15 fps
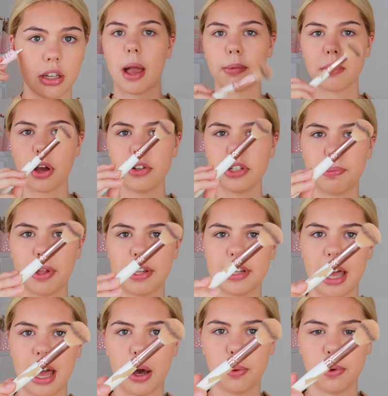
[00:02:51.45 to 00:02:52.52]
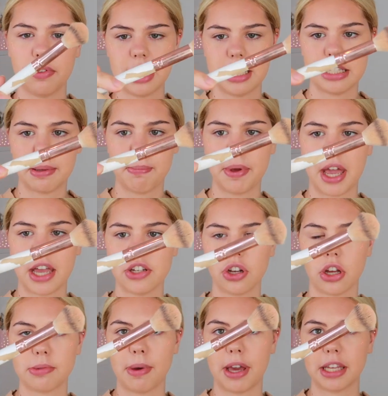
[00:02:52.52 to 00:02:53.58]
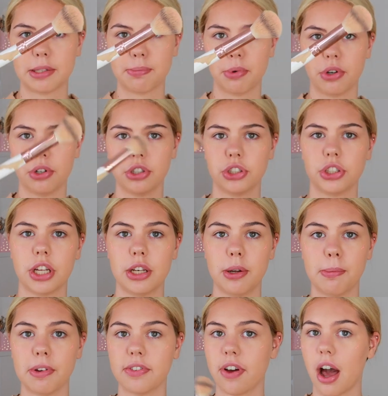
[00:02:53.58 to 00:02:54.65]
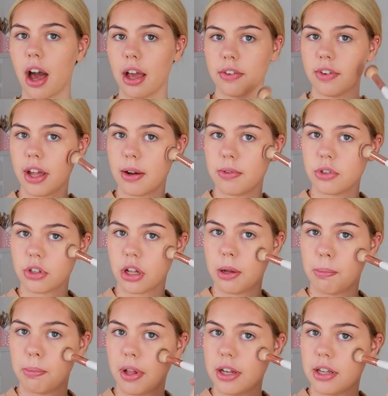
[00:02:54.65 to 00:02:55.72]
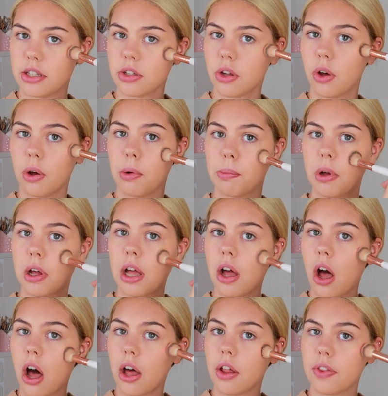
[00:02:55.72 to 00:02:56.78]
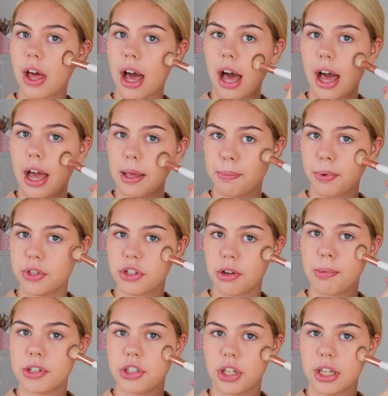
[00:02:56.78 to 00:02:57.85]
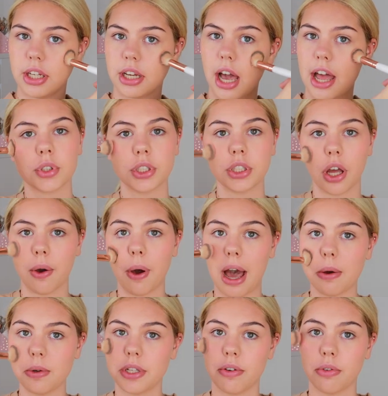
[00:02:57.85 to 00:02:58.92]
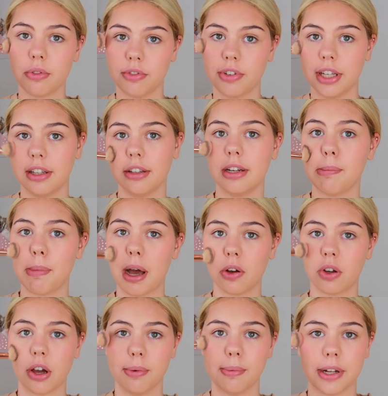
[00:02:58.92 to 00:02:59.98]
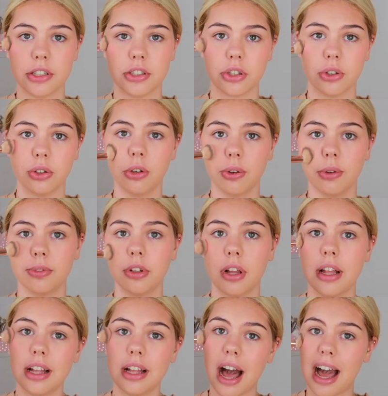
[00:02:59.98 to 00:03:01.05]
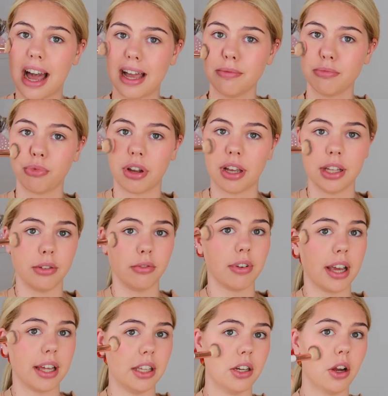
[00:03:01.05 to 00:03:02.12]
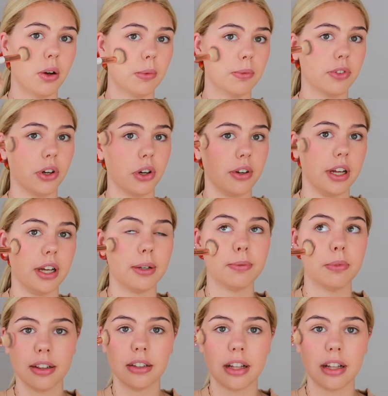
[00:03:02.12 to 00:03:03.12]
I'm going to blend it out with, it's a BH Cosmetics brush in number 5, and I'm just going to blend this up on the high points of my cheek. So how's everyone feeling about going back to school? I'm really, really not up for it.